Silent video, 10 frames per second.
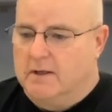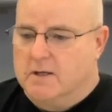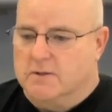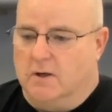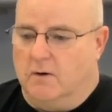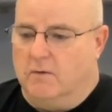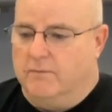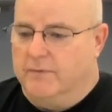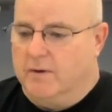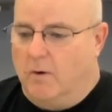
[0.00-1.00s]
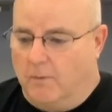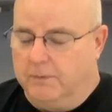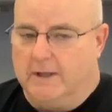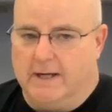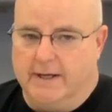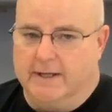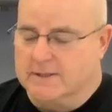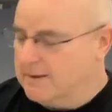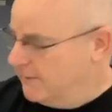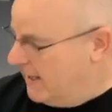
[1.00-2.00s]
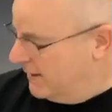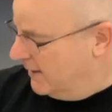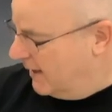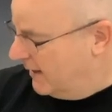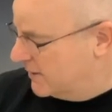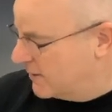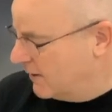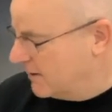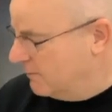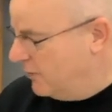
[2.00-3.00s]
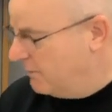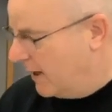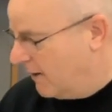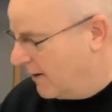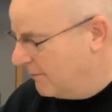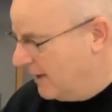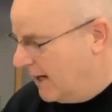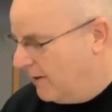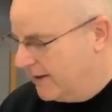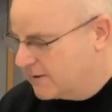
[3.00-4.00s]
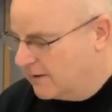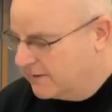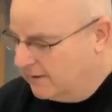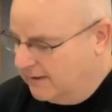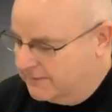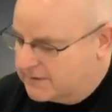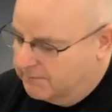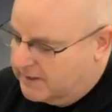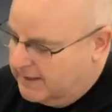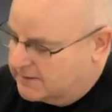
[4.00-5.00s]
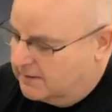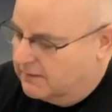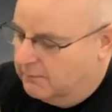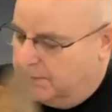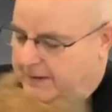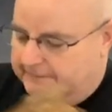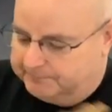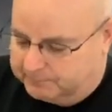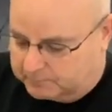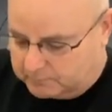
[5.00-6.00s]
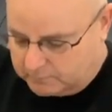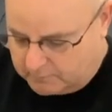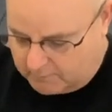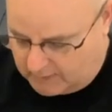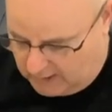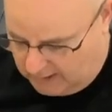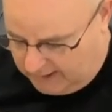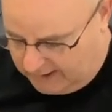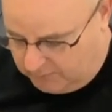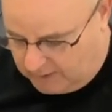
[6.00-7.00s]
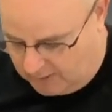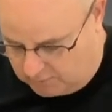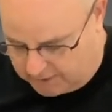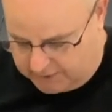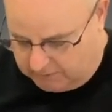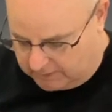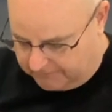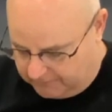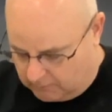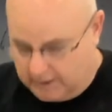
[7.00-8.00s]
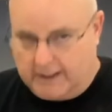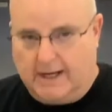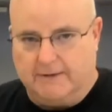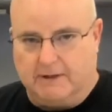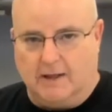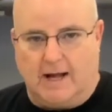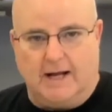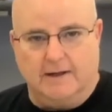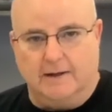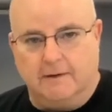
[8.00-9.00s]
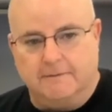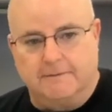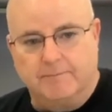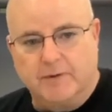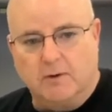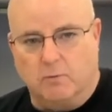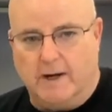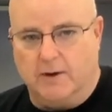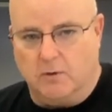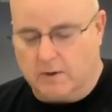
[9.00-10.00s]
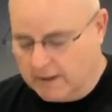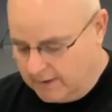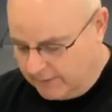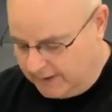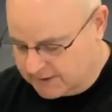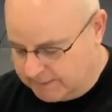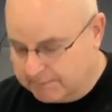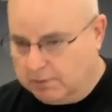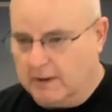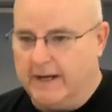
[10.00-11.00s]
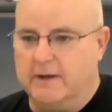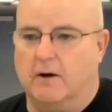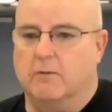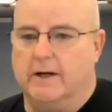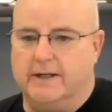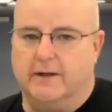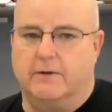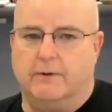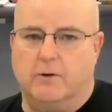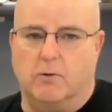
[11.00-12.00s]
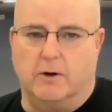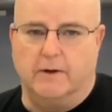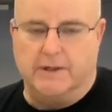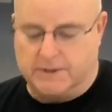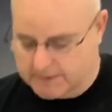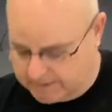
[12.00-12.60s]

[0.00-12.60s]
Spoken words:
So hopefully I can get some of that done. I can start to move my arm now. I can start to lift some things a little bit. And what I want to do on the flooring, I have a lot of red oak that has been planed already to 3/4 inches.